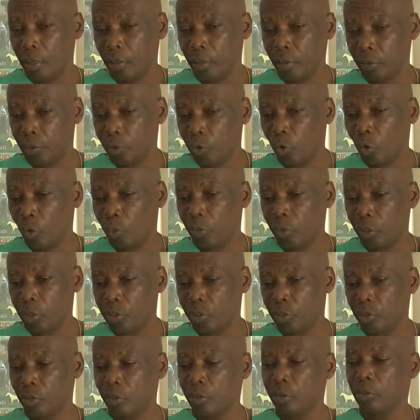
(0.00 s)
scope
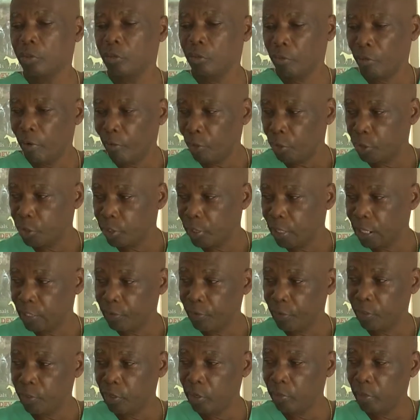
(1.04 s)
is to revolutionize
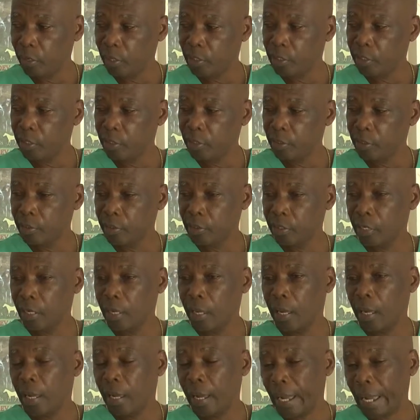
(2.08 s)
veterinary medicine
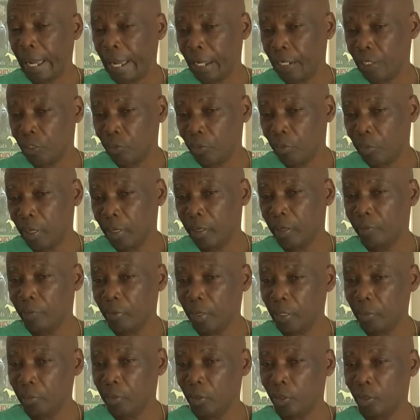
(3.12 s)
and to make
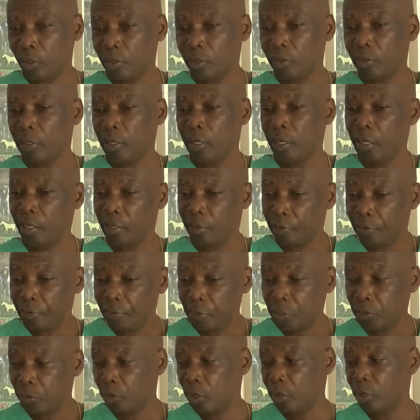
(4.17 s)
available in the
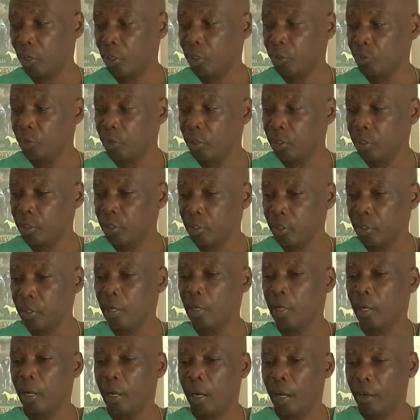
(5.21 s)
third world country,
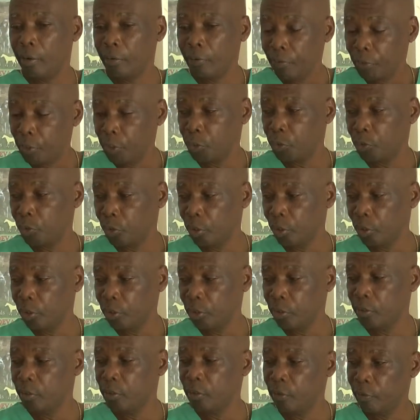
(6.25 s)
first world
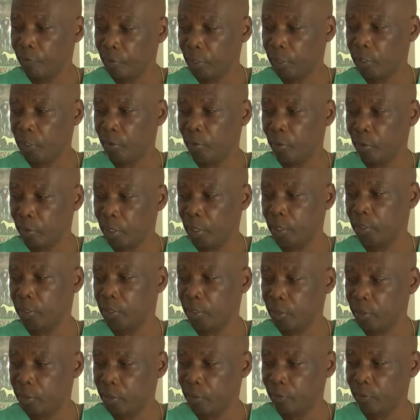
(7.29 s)
veterinary
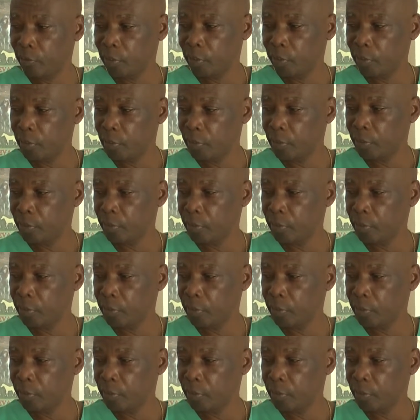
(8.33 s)
medicine service.